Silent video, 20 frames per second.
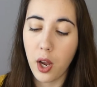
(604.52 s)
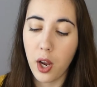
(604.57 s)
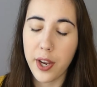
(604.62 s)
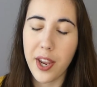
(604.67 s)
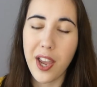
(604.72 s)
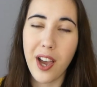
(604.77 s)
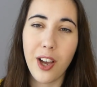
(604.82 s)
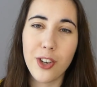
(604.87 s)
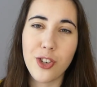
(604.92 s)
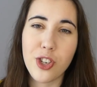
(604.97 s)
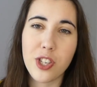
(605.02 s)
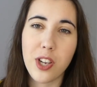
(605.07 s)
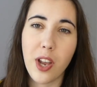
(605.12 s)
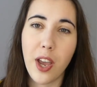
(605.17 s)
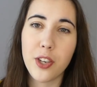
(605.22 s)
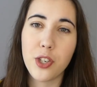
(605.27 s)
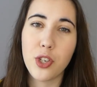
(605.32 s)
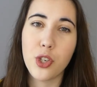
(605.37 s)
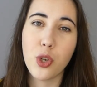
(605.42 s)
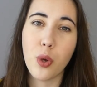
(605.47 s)
I just
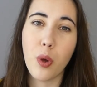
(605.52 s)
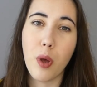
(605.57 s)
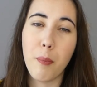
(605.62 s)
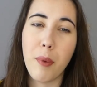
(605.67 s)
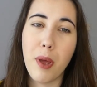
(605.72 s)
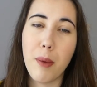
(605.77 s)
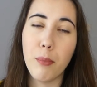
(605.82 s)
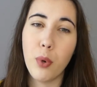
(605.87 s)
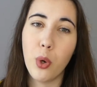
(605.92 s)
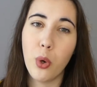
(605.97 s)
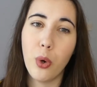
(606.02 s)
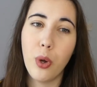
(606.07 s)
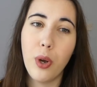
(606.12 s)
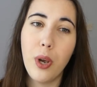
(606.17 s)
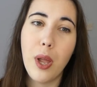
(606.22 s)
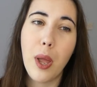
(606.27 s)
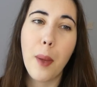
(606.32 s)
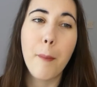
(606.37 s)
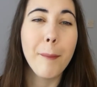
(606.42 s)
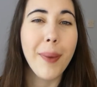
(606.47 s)
like to do it a bit more
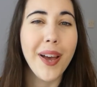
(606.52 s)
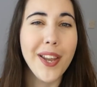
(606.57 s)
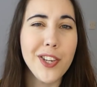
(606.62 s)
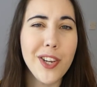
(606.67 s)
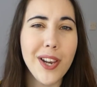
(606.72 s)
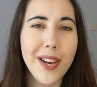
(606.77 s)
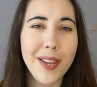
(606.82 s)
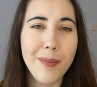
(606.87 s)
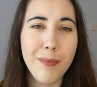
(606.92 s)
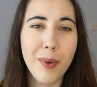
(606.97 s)
manually